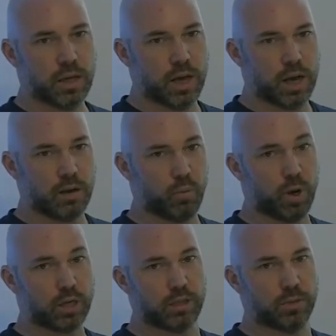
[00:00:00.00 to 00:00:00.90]

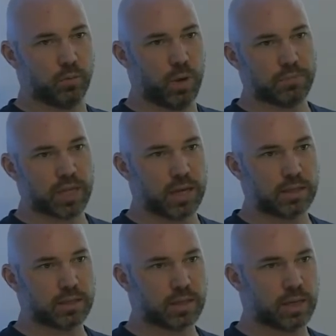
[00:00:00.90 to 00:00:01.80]
wanted to build
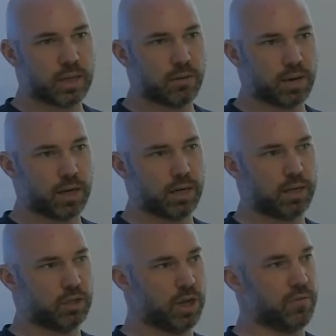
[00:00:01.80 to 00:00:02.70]
websites, right,
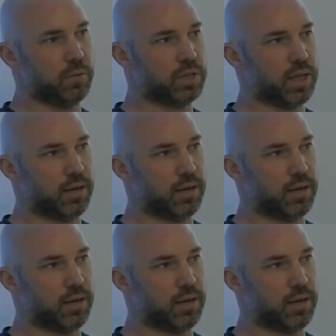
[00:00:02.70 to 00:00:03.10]
Java was there.